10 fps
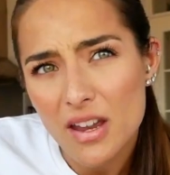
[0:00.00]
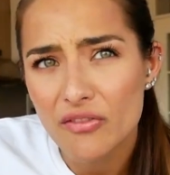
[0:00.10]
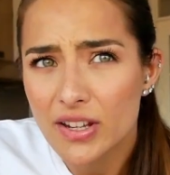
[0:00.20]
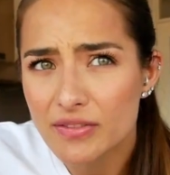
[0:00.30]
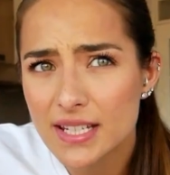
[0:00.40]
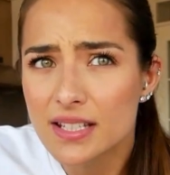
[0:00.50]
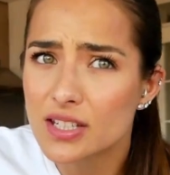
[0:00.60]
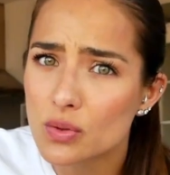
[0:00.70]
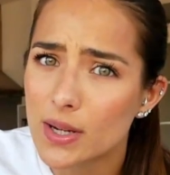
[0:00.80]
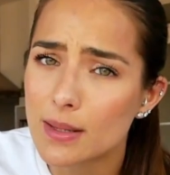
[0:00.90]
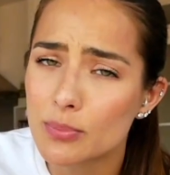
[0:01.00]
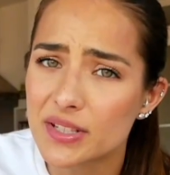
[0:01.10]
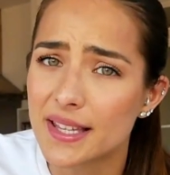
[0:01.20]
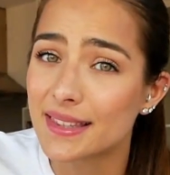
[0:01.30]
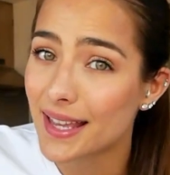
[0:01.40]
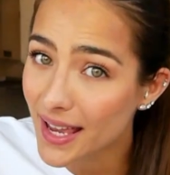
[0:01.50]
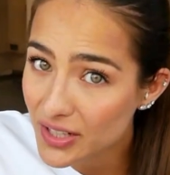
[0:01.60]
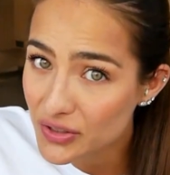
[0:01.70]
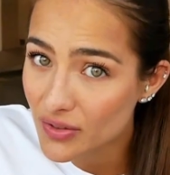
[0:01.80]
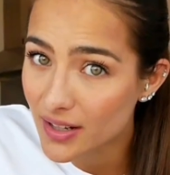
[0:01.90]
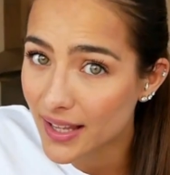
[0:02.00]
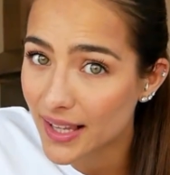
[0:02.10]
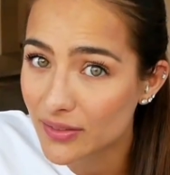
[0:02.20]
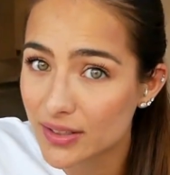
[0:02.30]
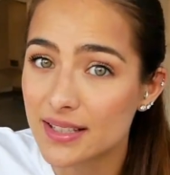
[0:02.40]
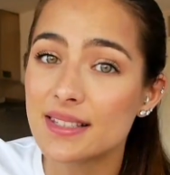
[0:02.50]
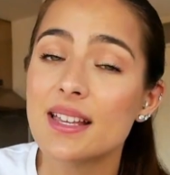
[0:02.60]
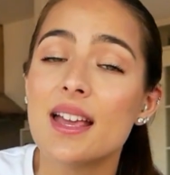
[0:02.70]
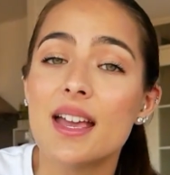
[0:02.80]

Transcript: 15 to 20% extra calories.